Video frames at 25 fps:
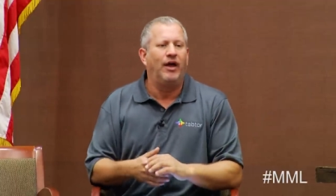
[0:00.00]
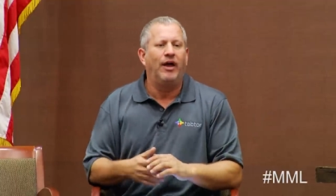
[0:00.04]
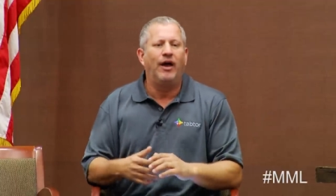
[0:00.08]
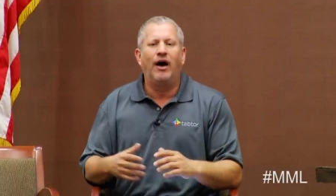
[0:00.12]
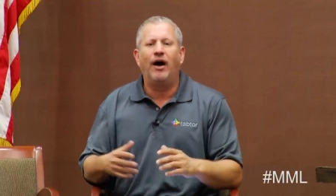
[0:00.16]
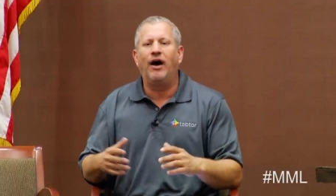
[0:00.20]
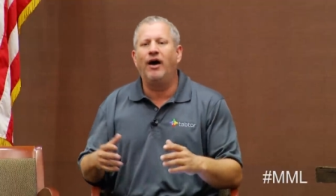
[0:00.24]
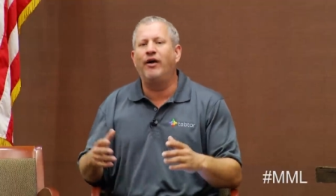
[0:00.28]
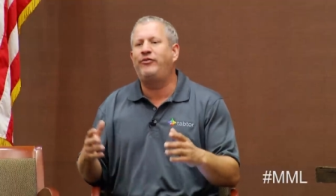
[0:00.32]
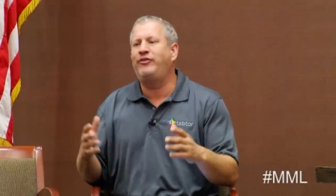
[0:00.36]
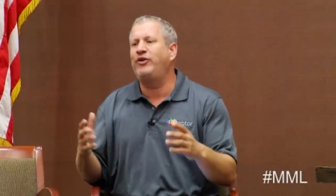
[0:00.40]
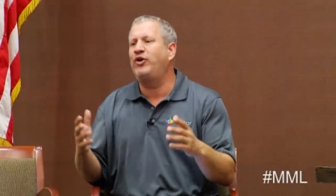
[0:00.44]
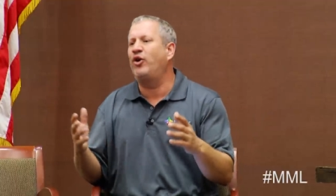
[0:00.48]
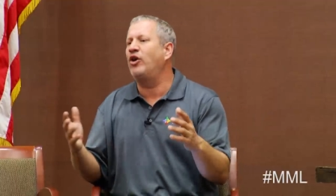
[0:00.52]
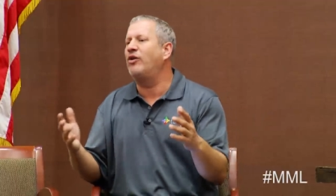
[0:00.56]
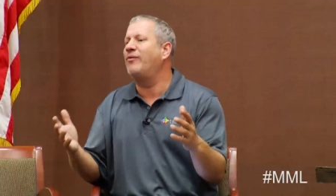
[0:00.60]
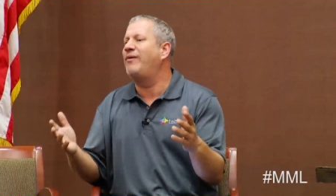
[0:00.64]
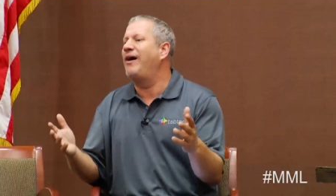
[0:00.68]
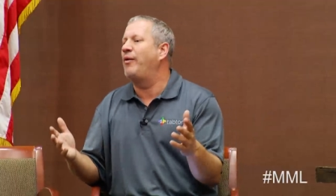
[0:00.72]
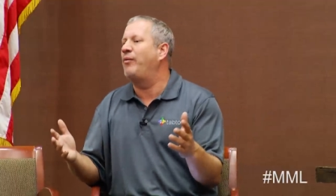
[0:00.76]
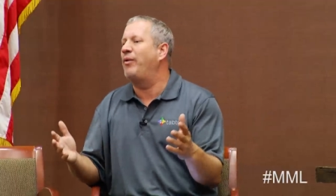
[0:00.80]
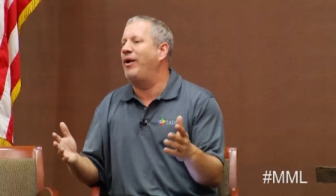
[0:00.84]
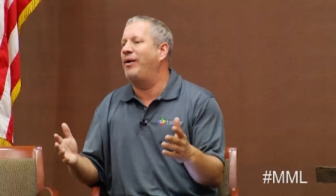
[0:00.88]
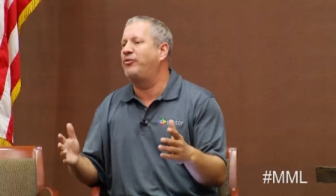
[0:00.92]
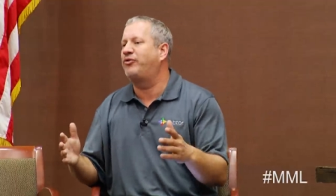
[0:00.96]
If you go to my
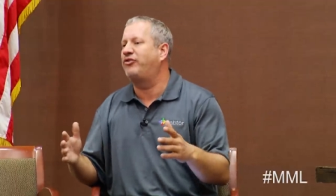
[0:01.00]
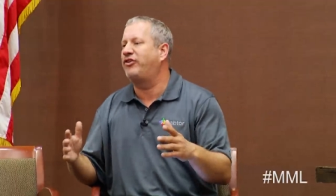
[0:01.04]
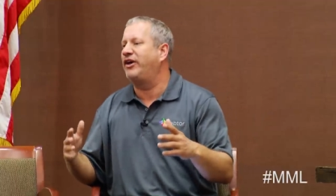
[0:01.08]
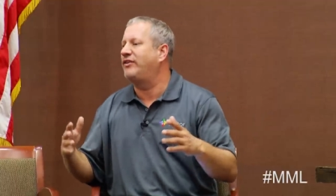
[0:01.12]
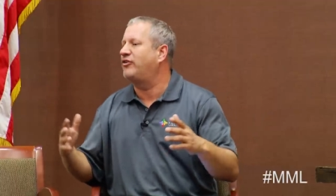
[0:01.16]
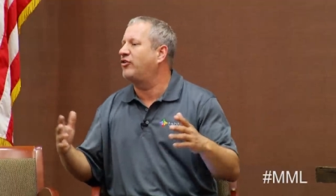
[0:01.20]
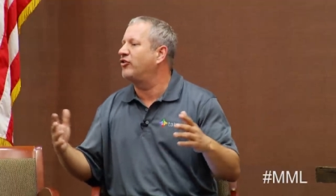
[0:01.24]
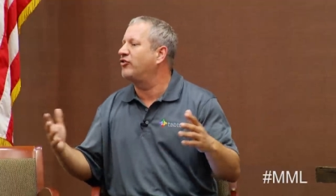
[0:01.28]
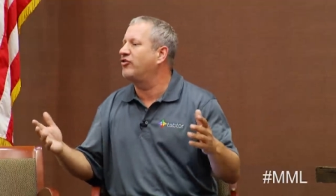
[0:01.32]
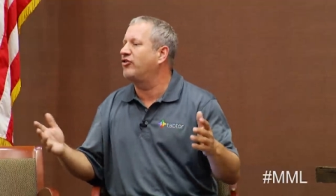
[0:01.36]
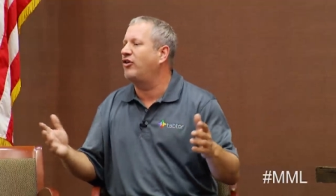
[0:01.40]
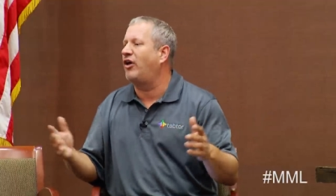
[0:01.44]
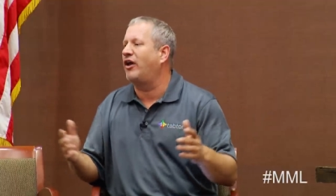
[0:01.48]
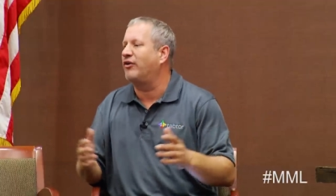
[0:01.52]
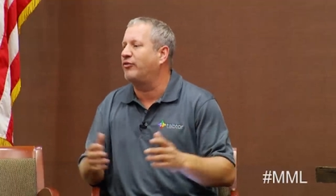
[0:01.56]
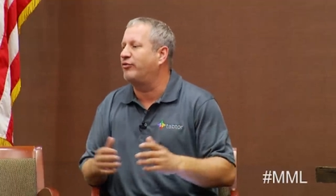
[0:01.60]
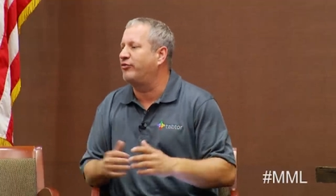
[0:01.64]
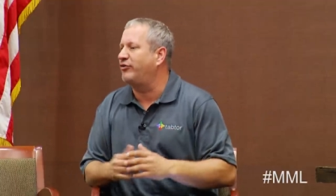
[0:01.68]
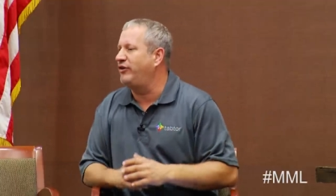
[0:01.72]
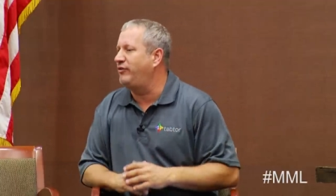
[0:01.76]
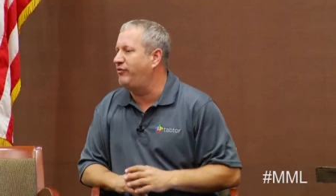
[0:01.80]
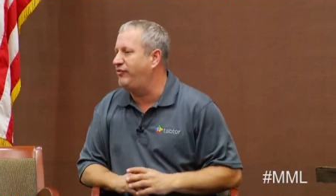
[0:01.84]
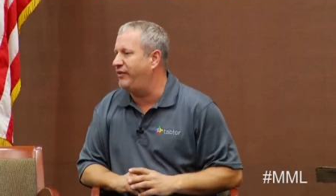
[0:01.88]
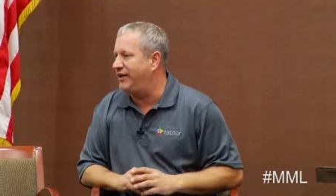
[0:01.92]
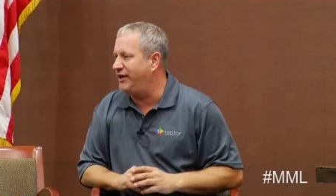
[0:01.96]
website, there's a lot of
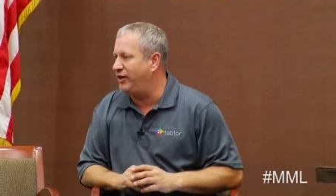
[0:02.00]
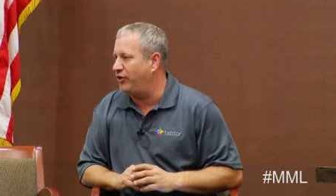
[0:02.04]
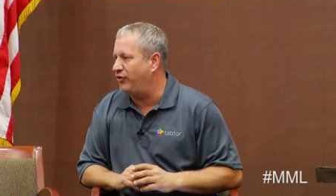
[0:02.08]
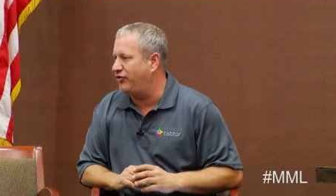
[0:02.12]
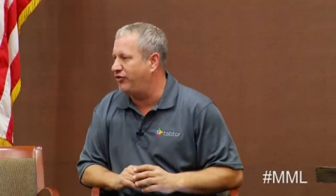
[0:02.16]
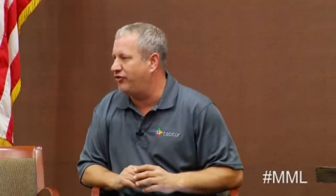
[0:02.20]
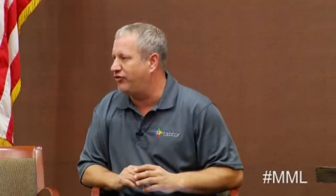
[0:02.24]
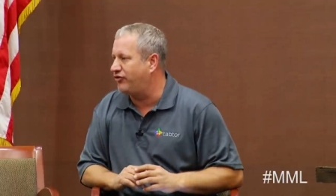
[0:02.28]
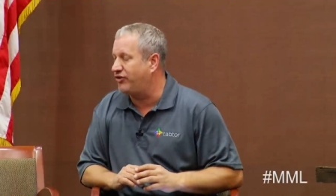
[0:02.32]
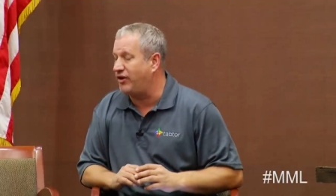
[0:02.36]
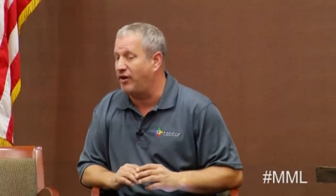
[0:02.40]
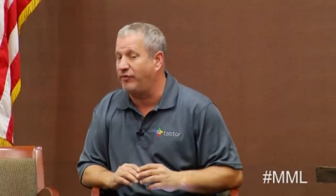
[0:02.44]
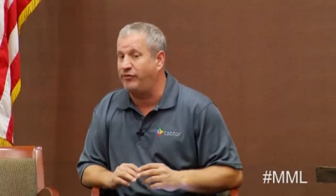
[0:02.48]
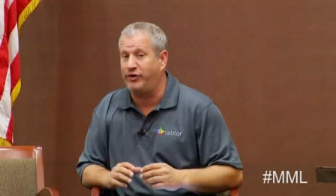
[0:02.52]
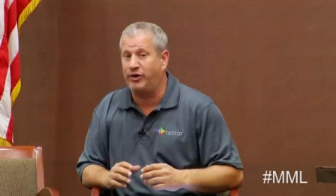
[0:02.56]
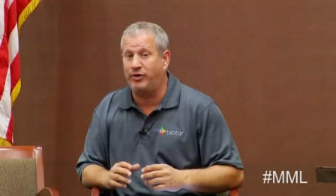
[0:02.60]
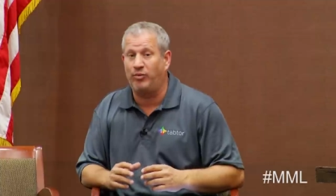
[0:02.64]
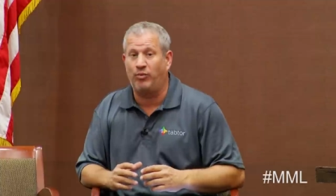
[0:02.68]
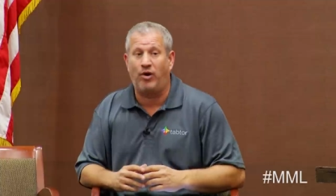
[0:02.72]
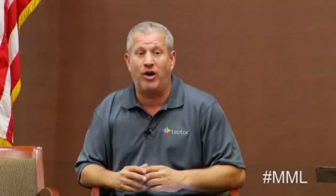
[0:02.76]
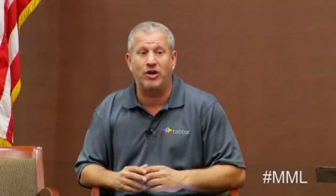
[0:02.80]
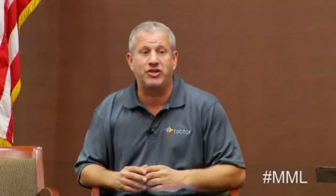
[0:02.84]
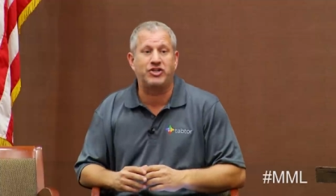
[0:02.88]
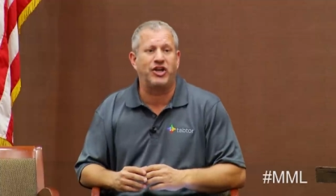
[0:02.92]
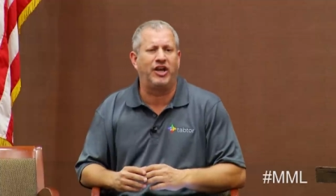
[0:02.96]
free videos and stuff you can
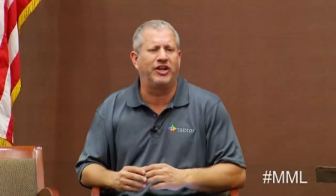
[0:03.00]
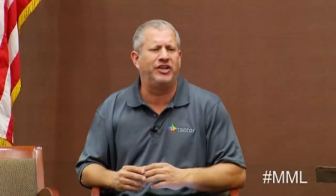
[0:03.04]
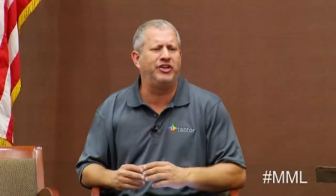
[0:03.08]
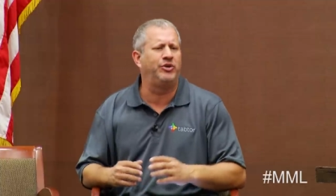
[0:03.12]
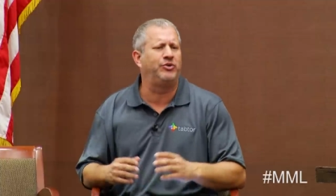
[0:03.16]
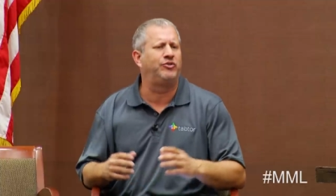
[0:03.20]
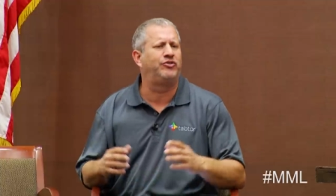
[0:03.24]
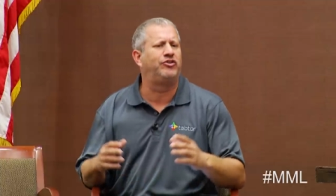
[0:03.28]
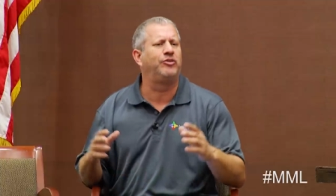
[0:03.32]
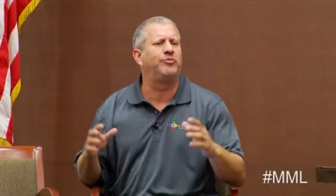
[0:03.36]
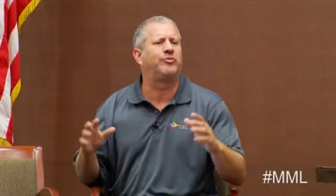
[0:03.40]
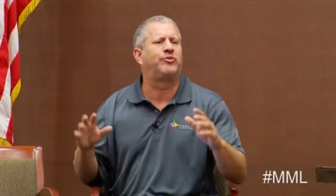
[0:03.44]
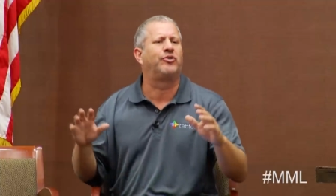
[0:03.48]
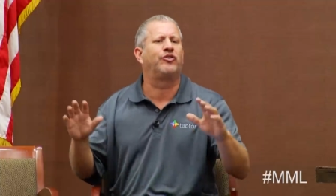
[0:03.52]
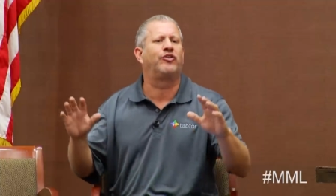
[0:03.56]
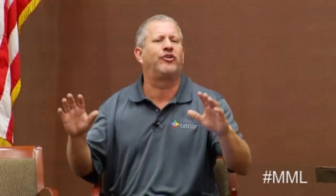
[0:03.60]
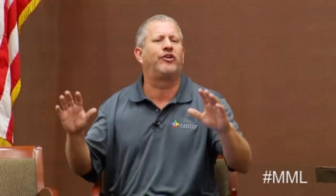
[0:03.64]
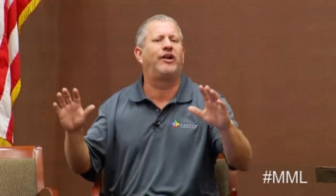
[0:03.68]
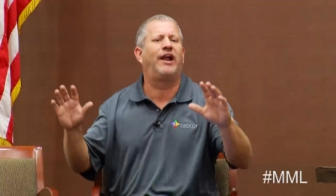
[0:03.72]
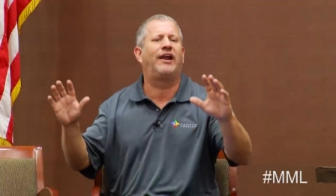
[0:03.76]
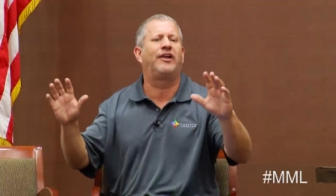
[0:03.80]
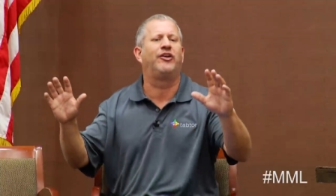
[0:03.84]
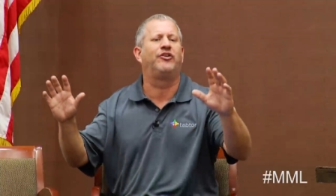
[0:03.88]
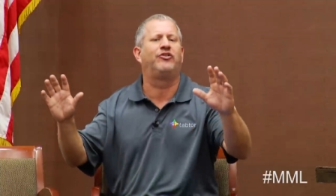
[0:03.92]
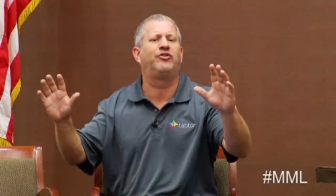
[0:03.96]
watch on YouTube to learn
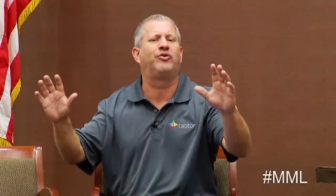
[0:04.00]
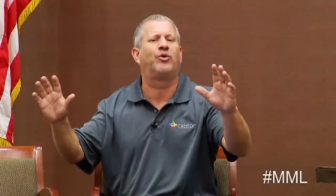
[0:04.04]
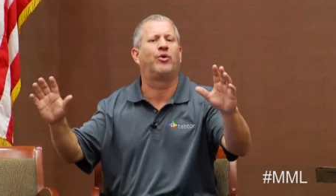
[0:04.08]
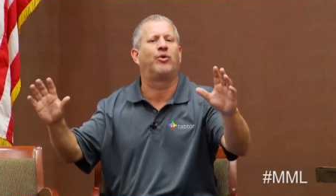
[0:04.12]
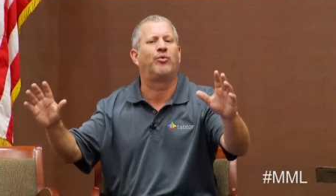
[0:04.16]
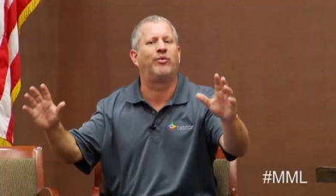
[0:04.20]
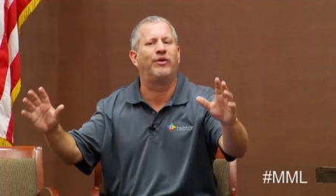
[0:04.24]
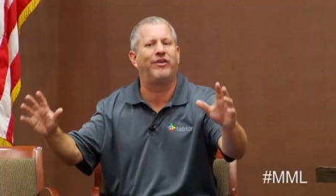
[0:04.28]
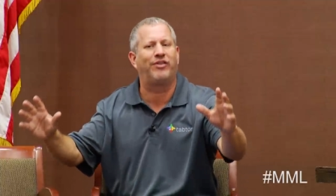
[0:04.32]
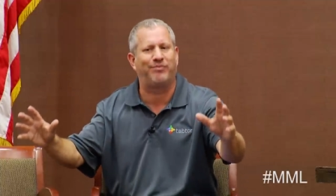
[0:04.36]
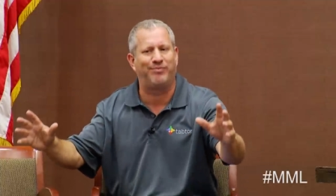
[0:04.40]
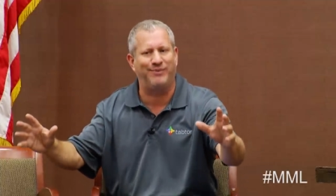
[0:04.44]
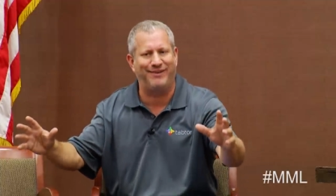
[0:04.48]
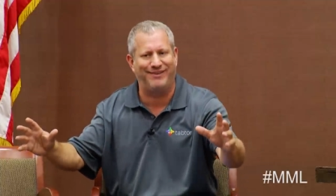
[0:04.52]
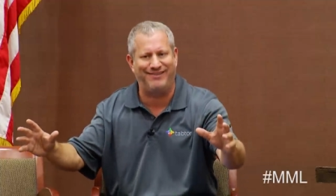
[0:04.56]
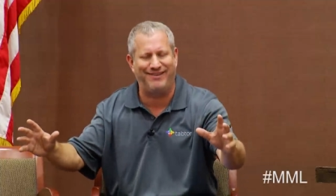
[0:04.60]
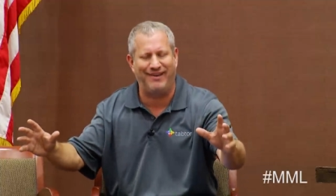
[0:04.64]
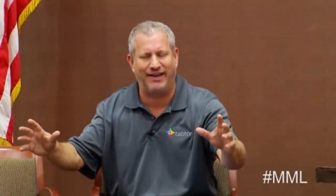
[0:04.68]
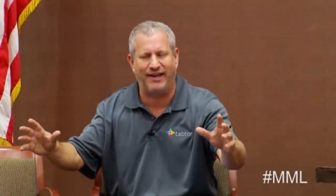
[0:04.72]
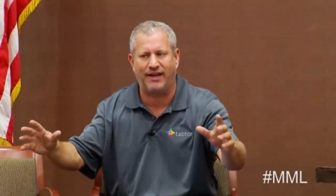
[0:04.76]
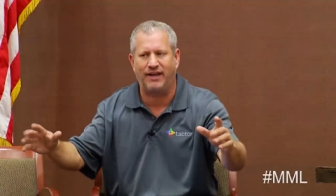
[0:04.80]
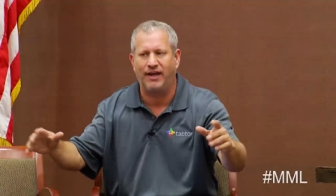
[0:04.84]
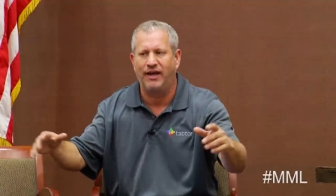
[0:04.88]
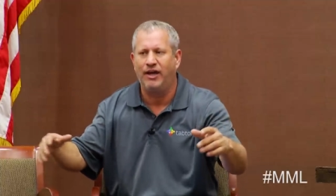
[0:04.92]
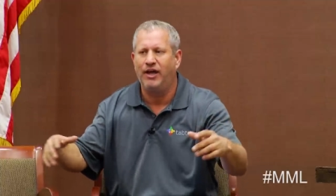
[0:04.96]
how to do arithmetic.